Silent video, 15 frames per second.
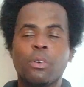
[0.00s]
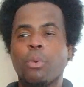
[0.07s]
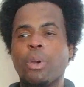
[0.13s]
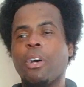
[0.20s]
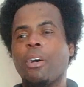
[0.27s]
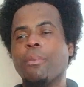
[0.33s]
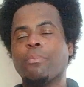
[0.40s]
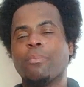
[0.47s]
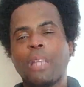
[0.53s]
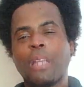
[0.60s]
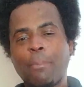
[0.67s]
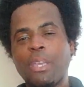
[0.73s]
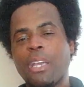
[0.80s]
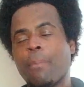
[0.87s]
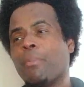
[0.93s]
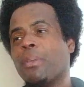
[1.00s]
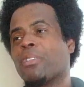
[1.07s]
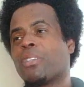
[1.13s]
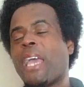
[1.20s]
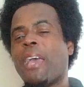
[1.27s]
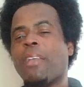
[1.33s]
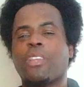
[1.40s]
Well,
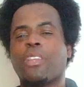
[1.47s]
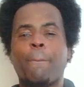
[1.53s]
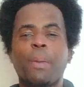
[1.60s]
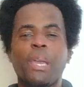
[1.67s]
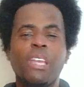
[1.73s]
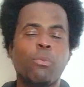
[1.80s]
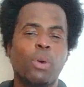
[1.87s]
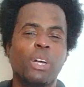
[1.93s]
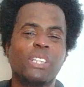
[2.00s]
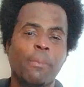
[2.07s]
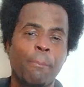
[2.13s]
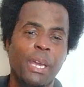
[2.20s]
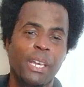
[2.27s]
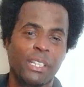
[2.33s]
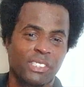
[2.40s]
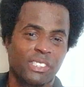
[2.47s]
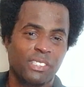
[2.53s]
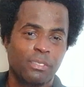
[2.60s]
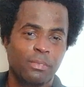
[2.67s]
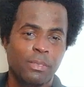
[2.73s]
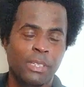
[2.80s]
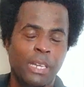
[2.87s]
that debate was a mess.